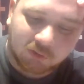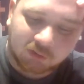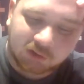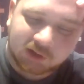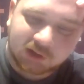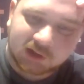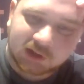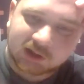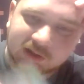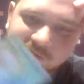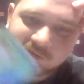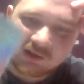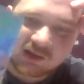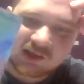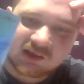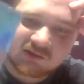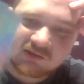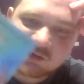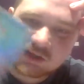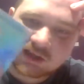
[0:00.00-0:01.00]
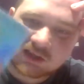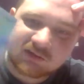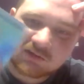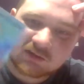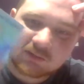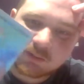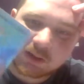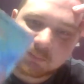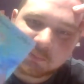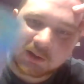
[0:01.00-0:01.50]
organize these things
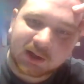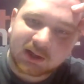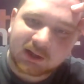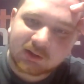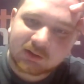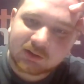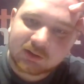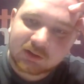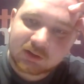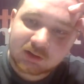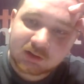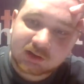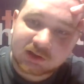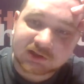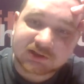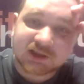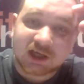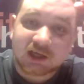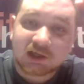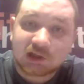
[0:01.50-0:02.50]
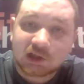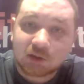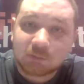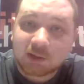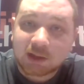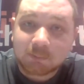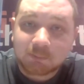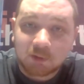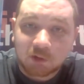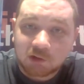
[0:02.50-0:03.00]
in my binder because I go
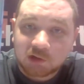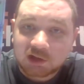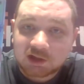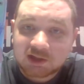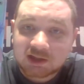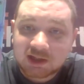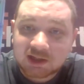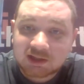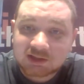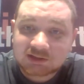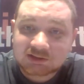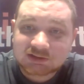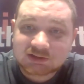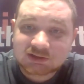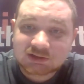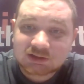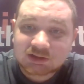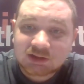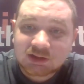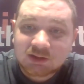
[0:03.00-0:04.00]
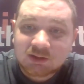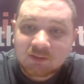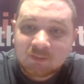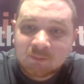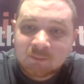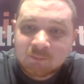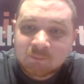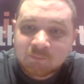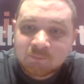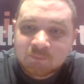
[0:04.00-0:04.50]
by Pokedex.
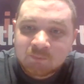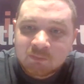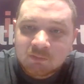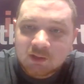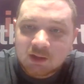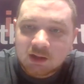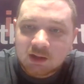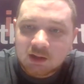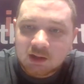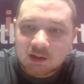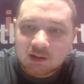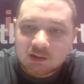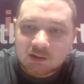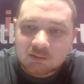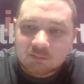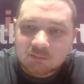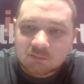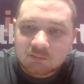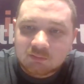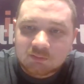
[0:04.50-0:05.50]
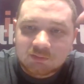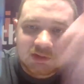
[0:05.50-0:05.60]
And